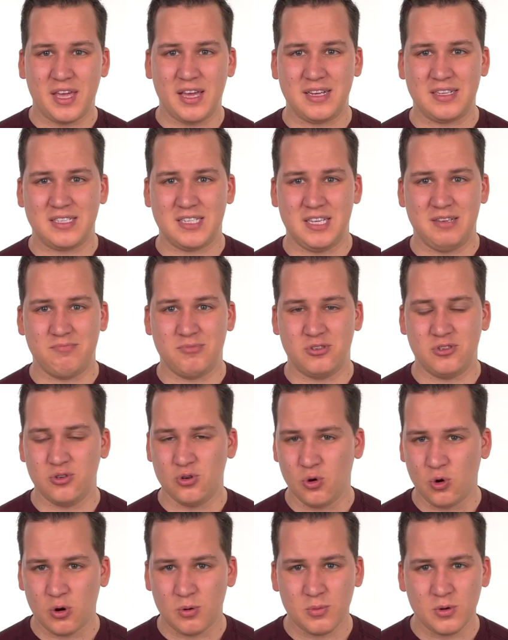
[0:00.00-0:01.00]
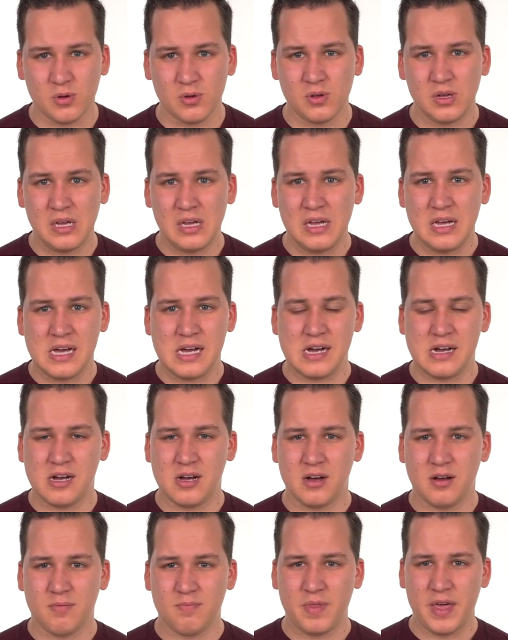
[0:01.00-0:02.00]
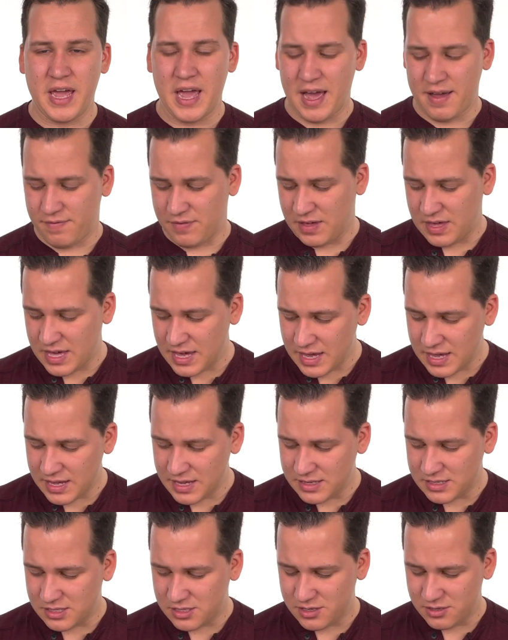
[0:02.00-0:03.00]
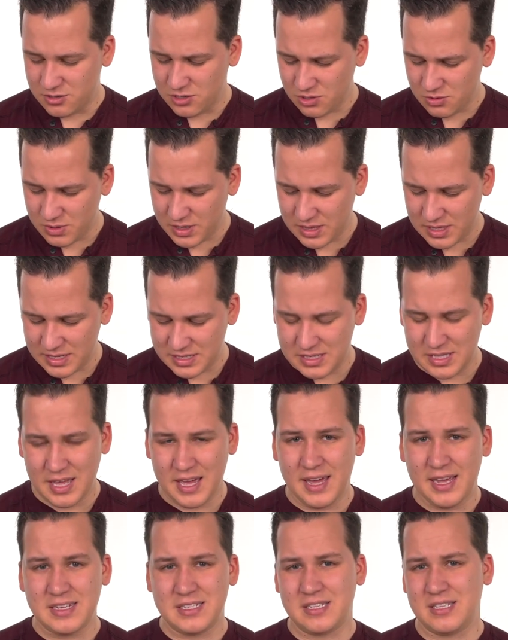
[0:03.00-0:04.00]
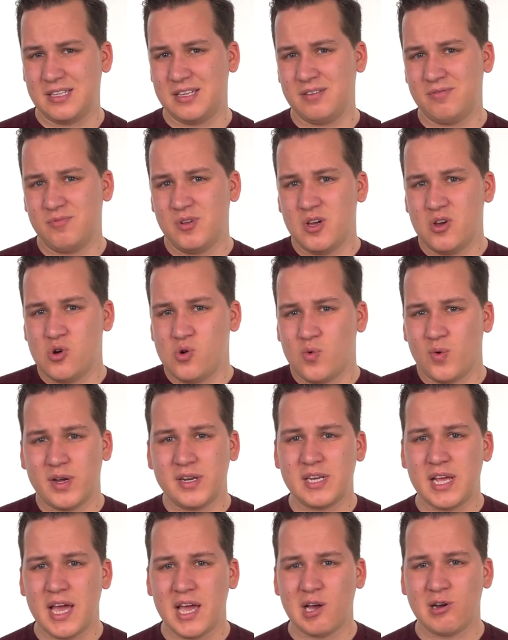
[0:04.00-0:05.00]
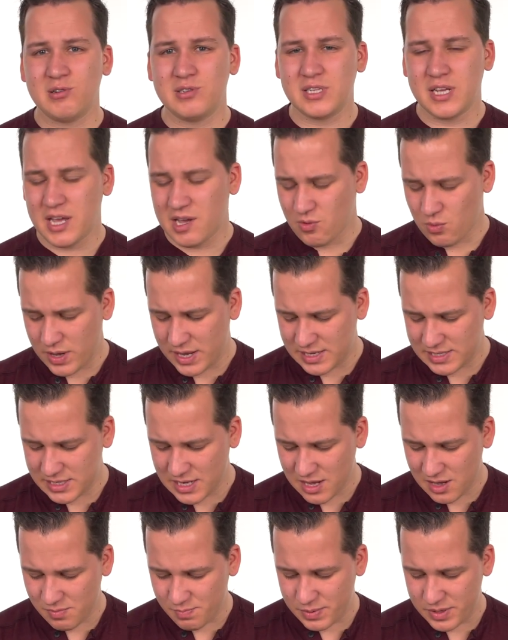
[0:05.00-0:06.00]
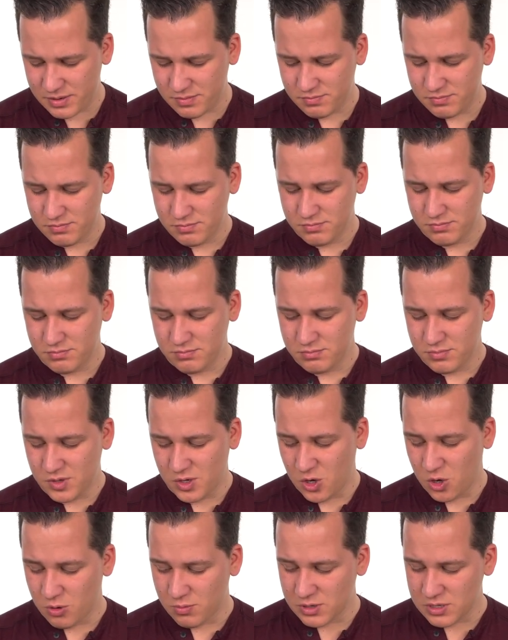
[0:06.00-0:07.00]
seems normal. They have kids. They're doing these things. And then one day Hosea wakes up and Gomer's